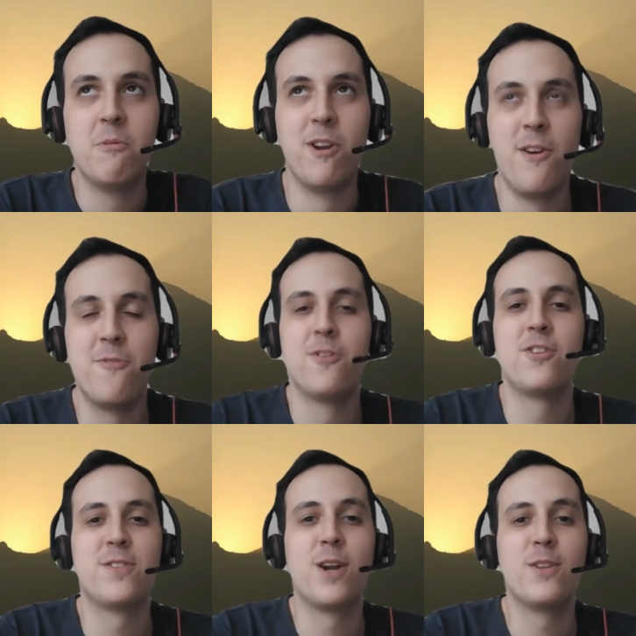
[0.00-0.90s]
When I
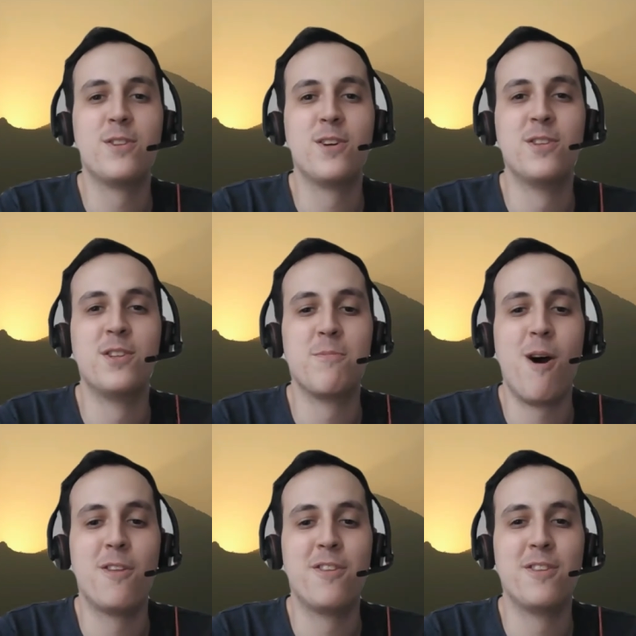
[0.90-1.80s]
first started on this
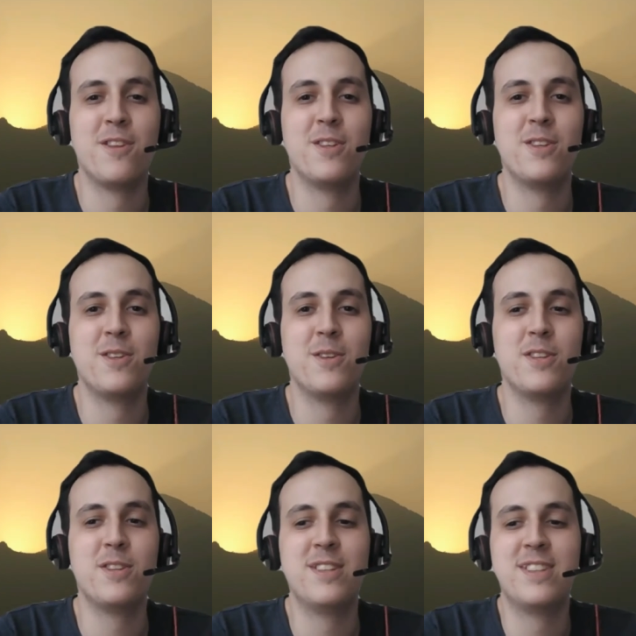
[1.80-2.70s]
path, it
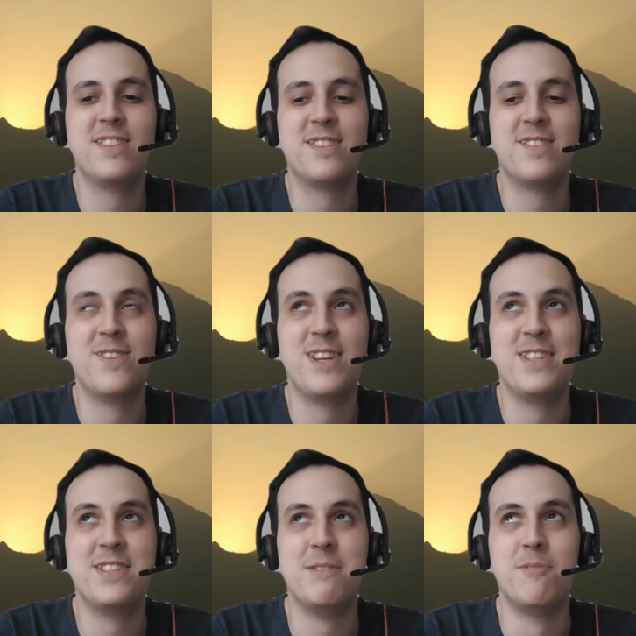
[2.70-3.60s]
didn't really
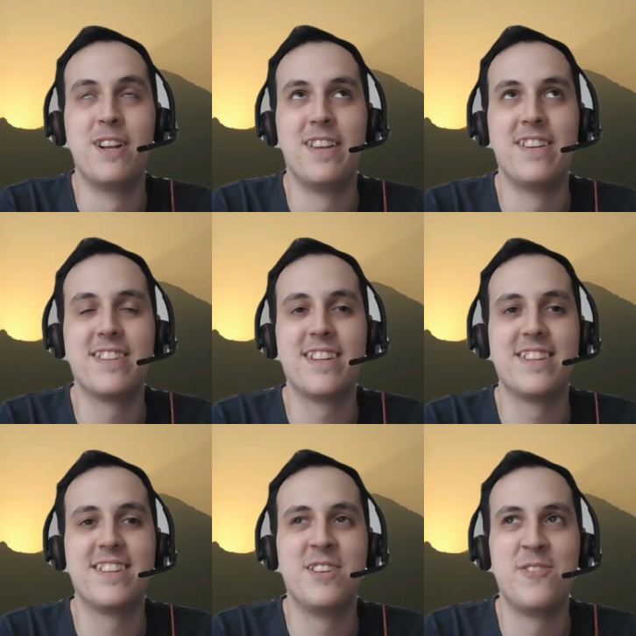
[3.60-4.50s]
seem clear that
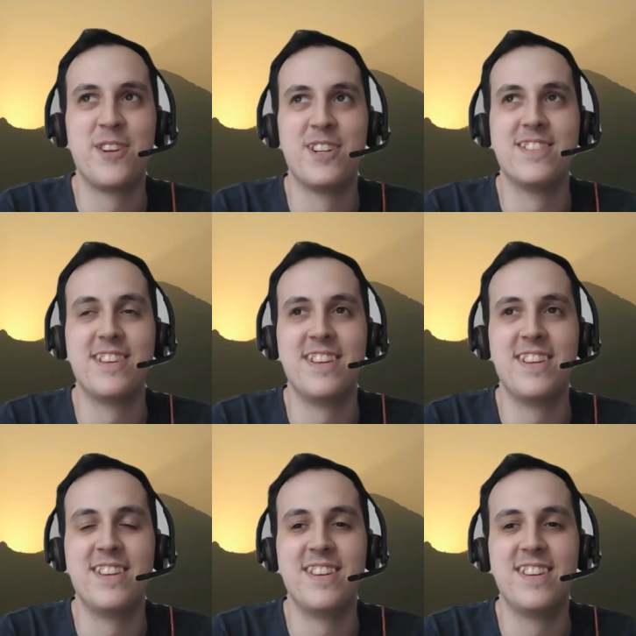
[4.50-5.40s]
the
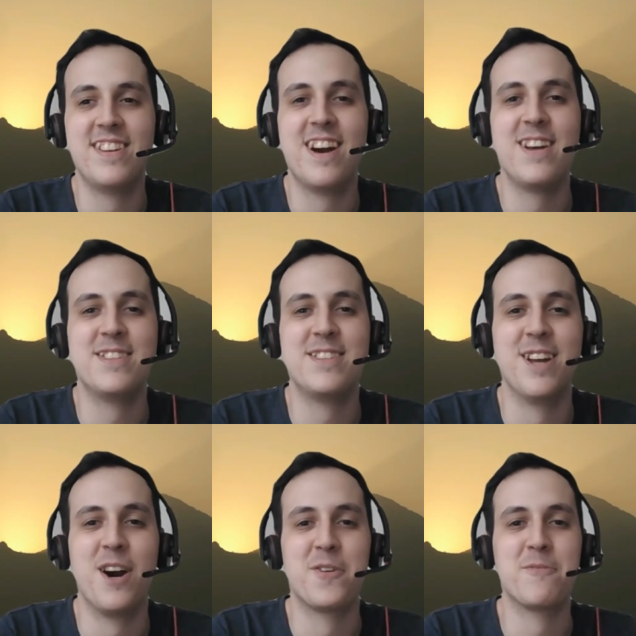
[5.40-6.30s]
difficulty lies
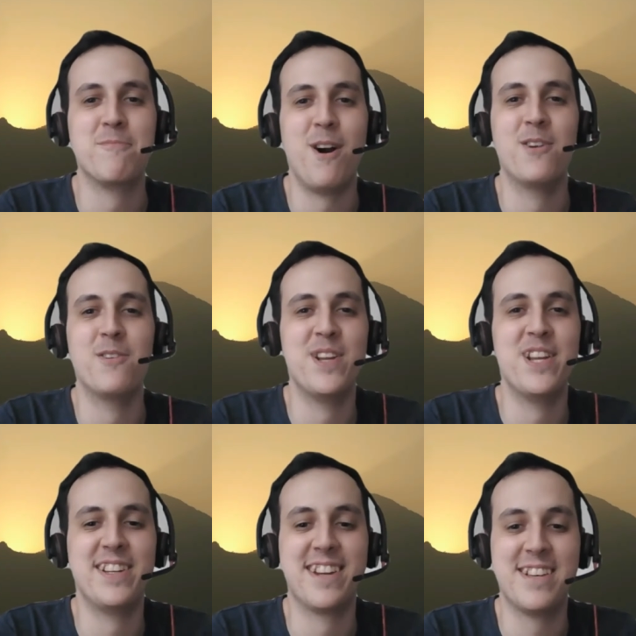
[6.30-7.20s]
in our
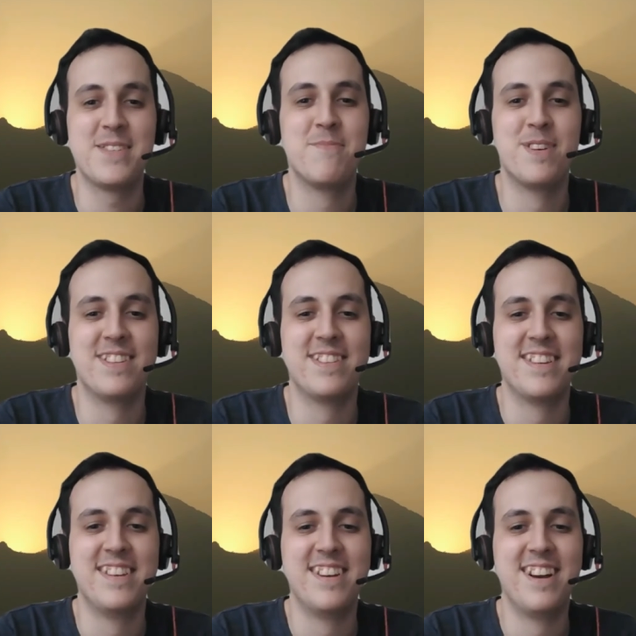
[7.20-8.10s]
unwillingness. But
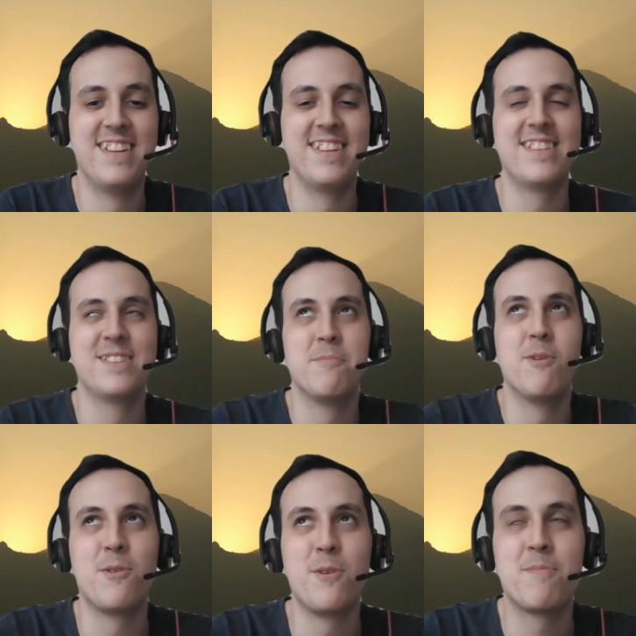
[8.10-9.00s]
I think the
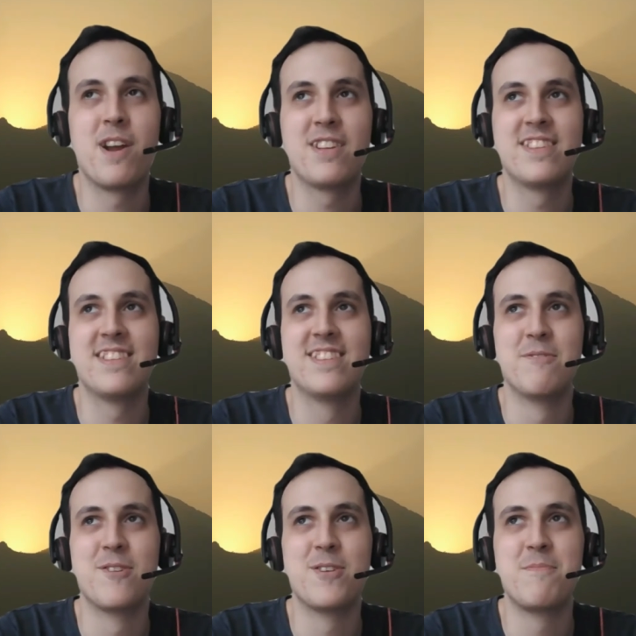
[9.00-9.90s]
more we practice, the
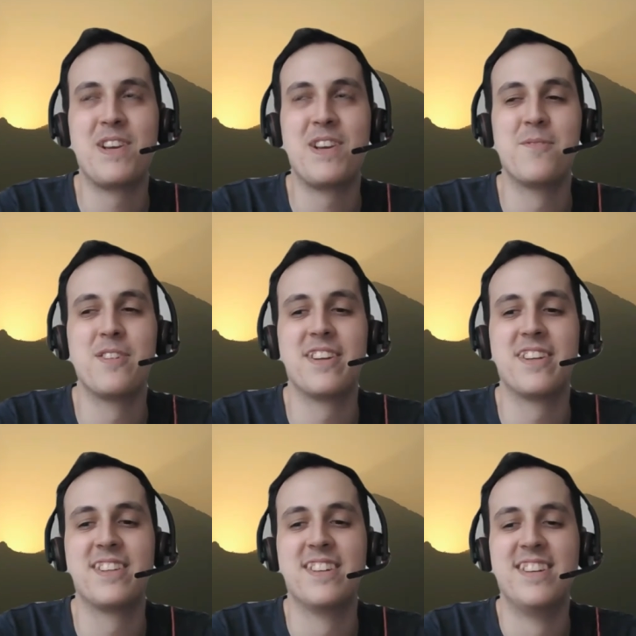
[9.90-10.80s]
more it becomes like